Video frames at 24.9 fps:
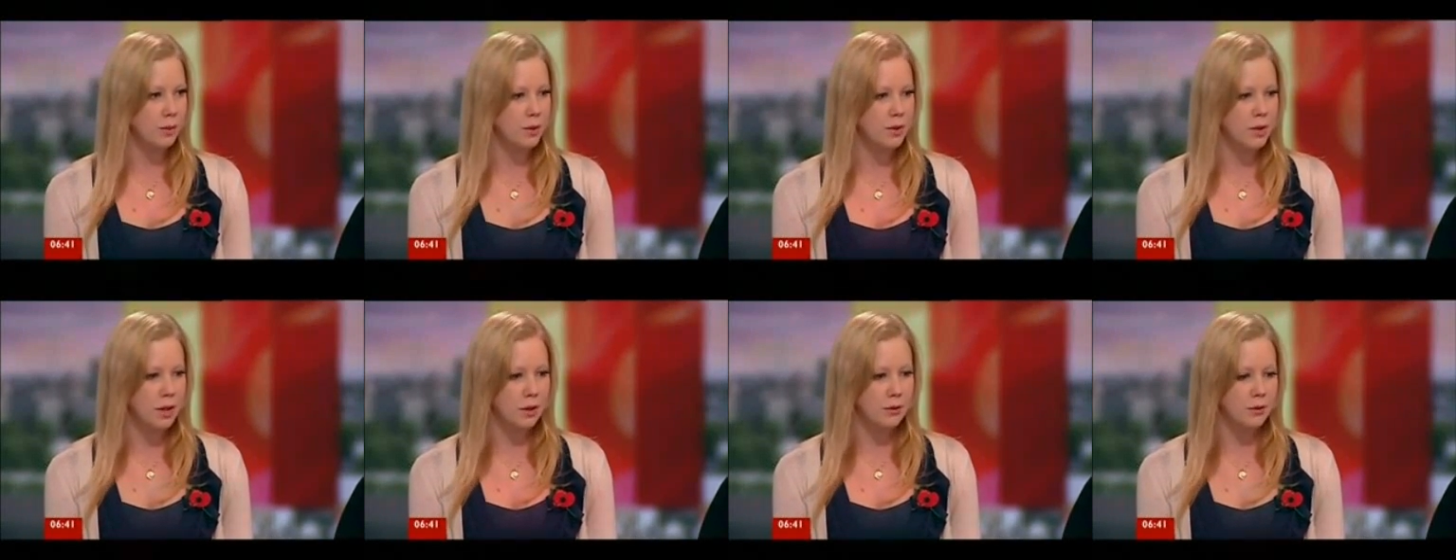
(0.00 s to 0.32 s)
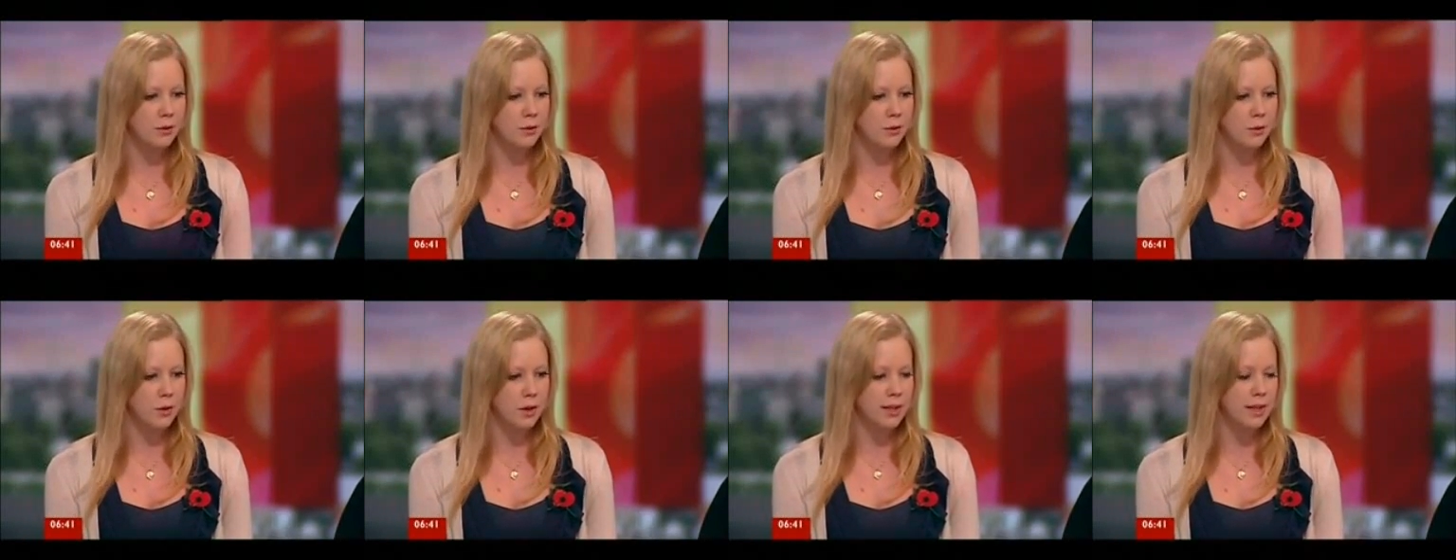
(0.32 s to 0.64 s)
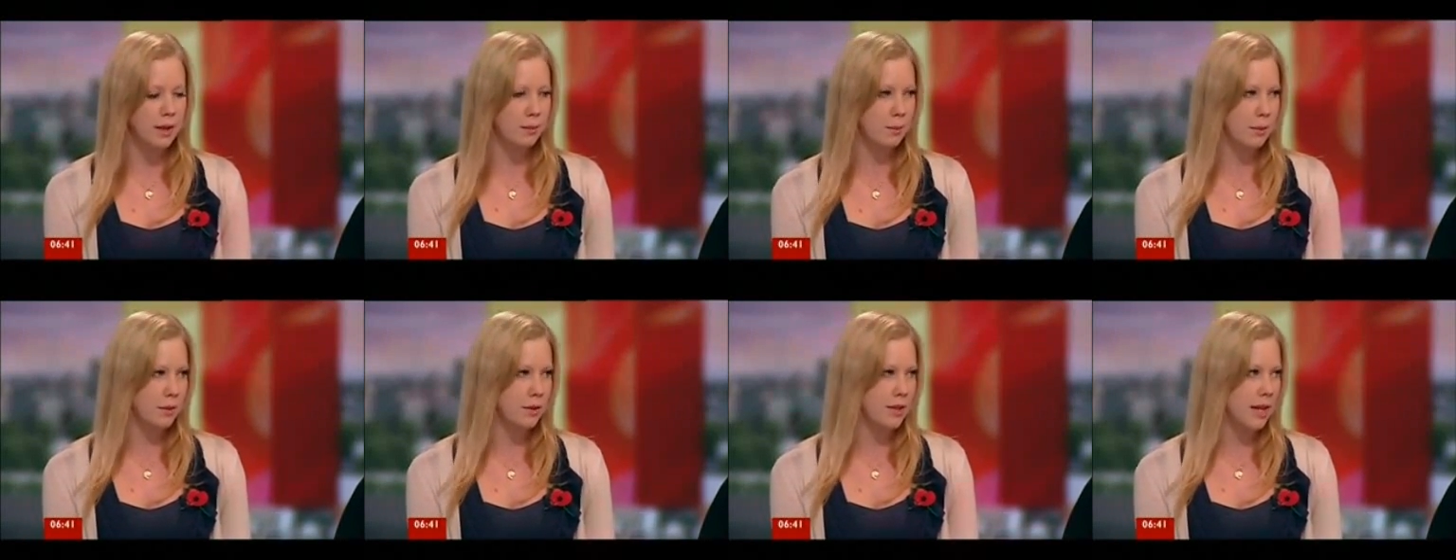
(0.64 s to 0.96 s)
So, for
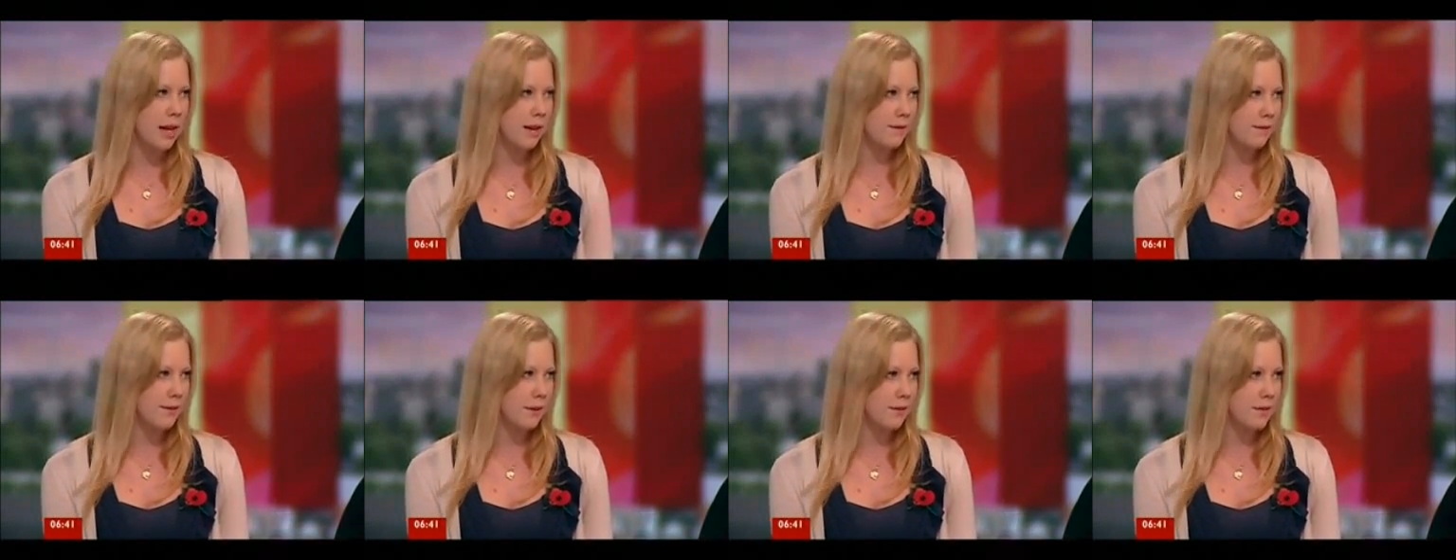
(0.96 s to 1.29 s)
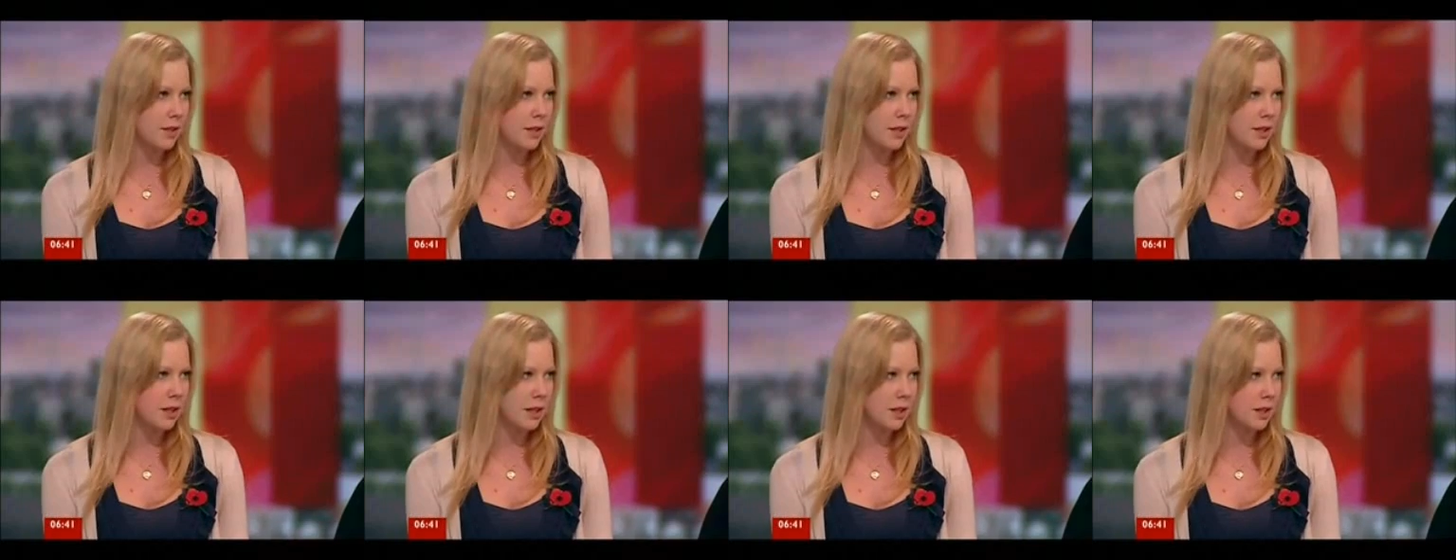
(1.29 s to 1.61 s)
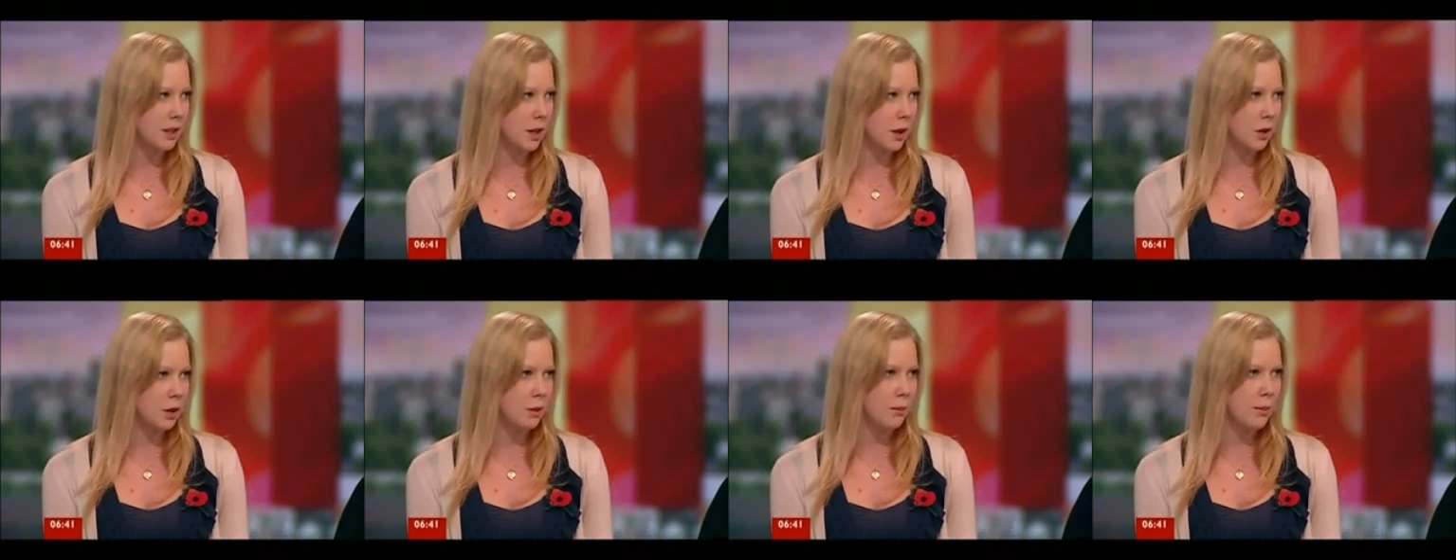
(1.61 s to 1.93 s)
example, 10-15 years
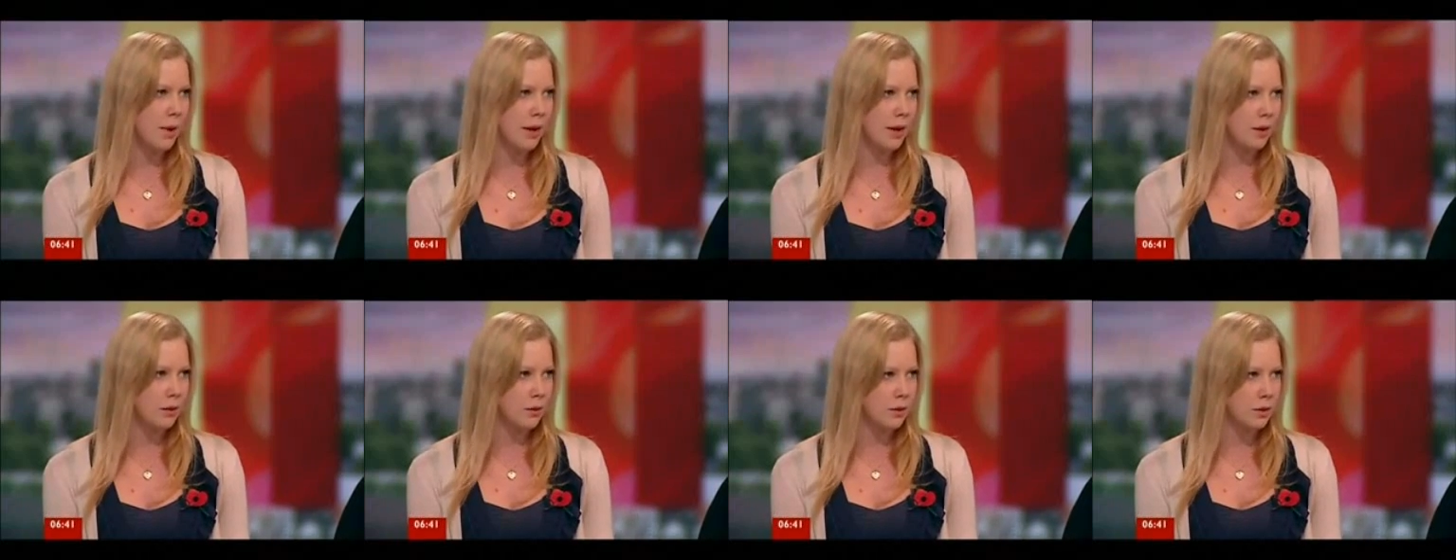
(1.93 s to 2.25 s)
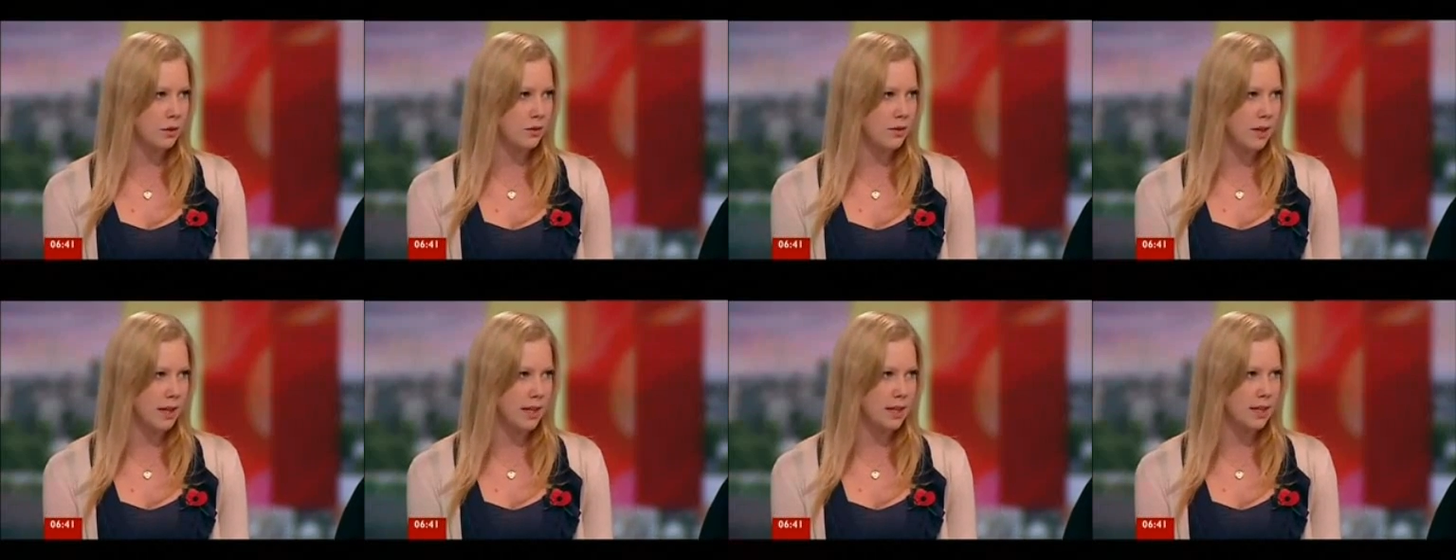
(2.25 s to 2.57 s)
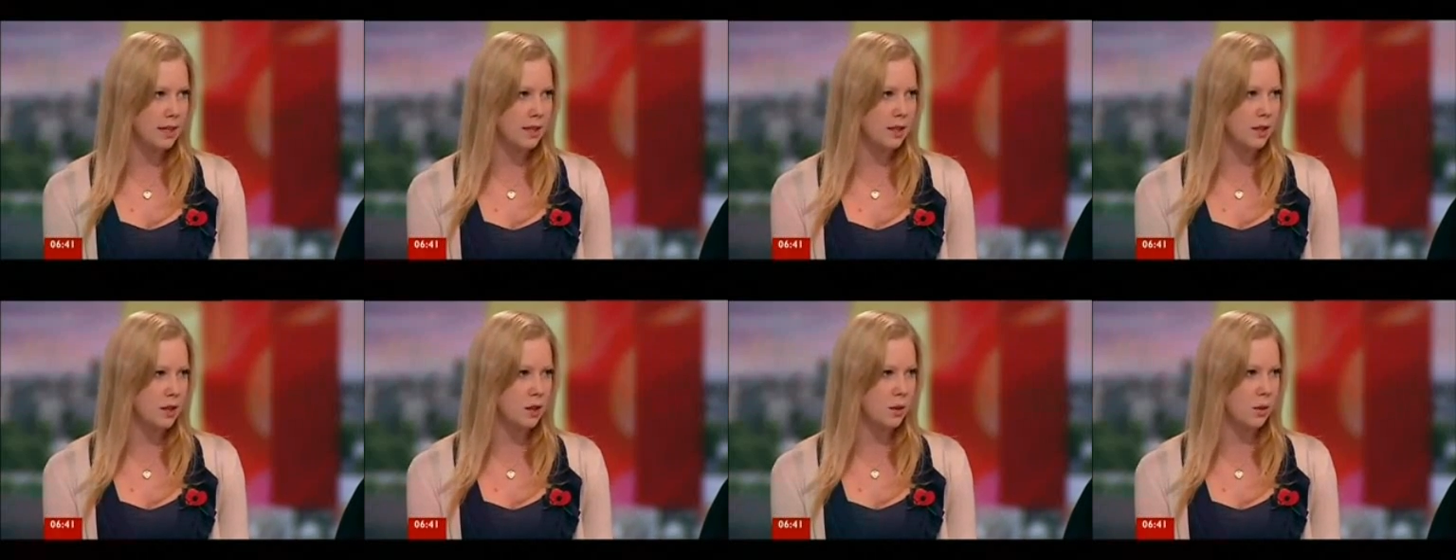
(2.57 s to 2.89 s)
ago, you might not have
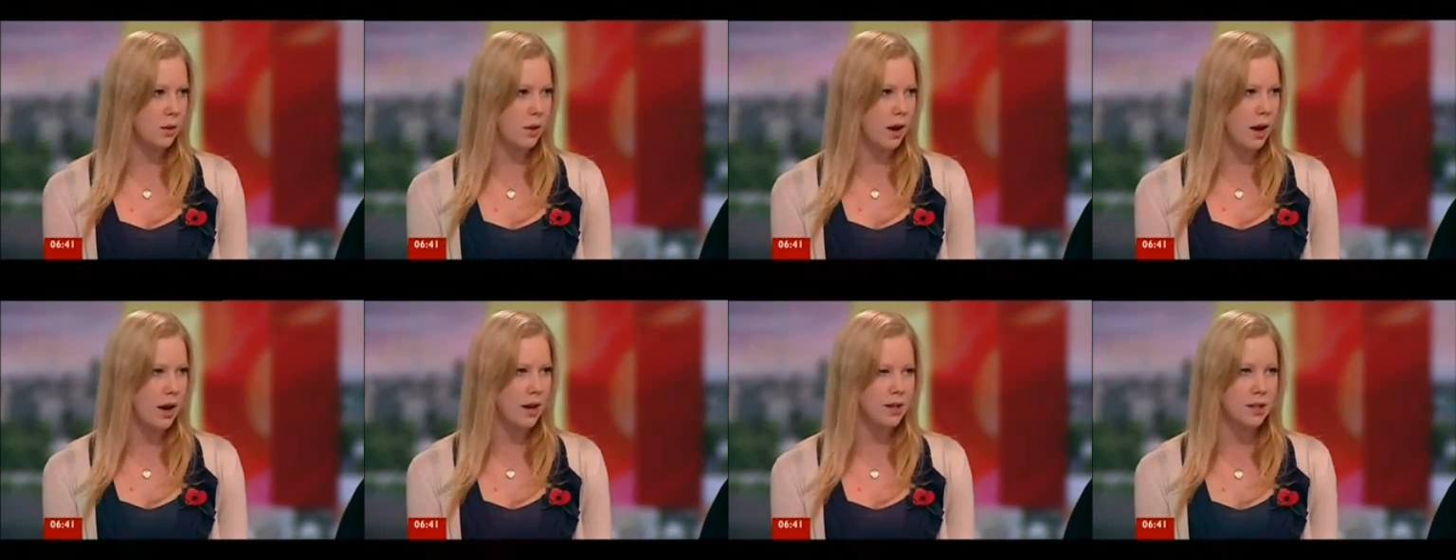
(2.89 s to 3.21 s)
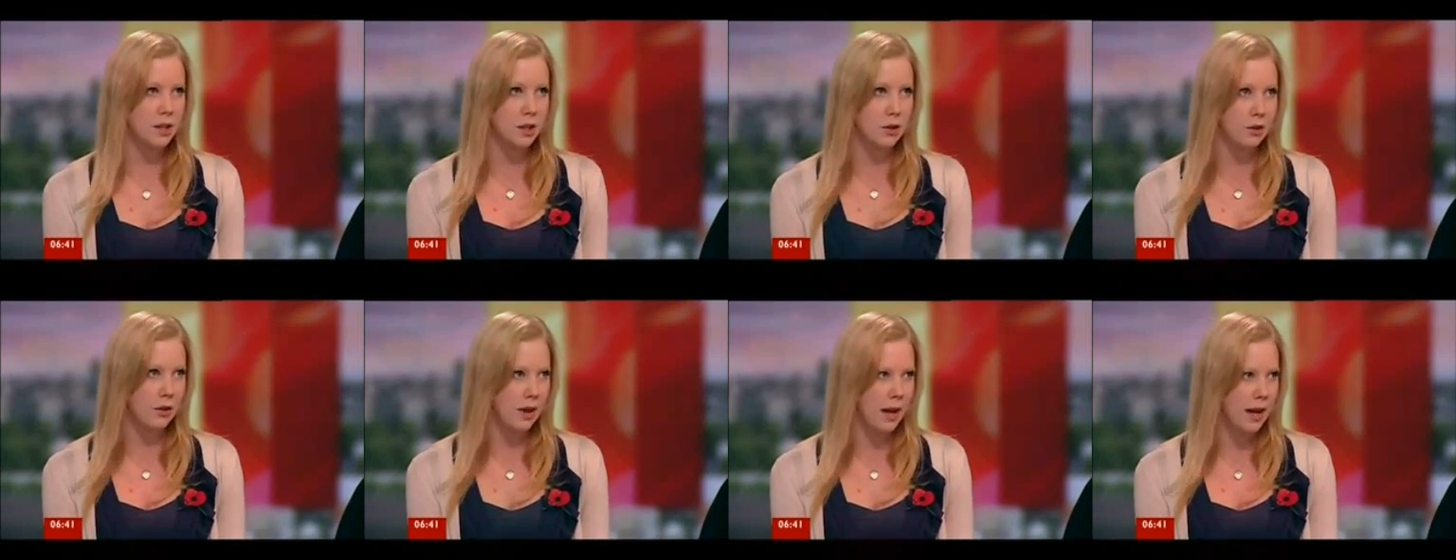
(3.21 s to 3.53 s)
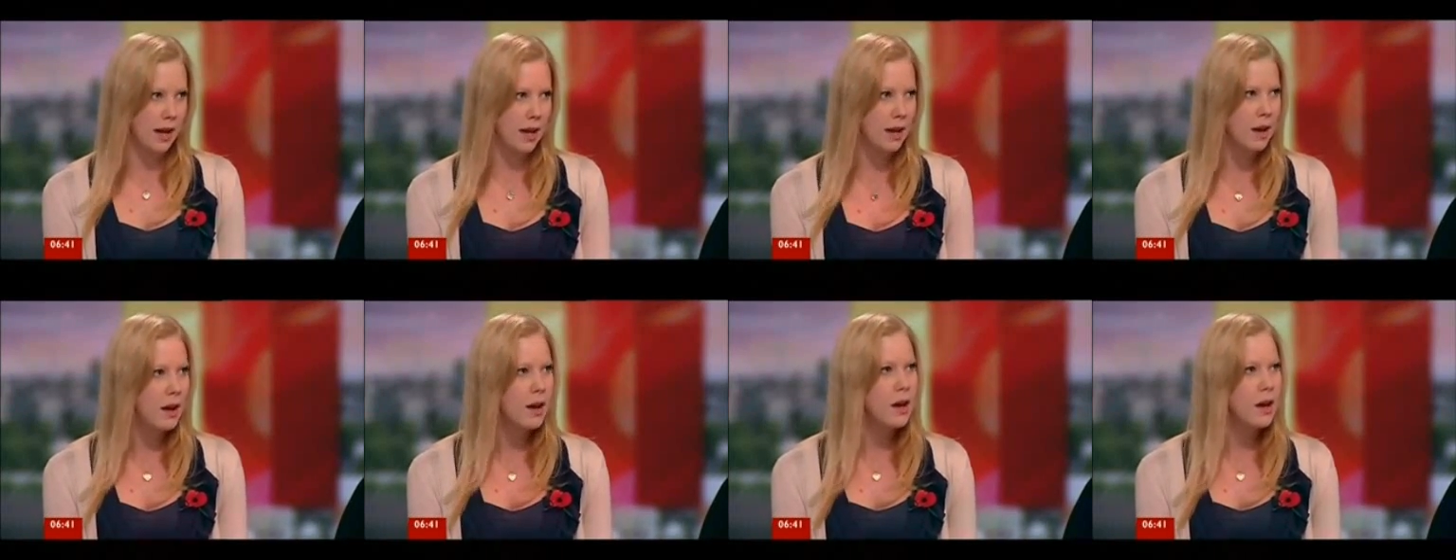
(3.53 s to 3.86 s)
needed to do a degree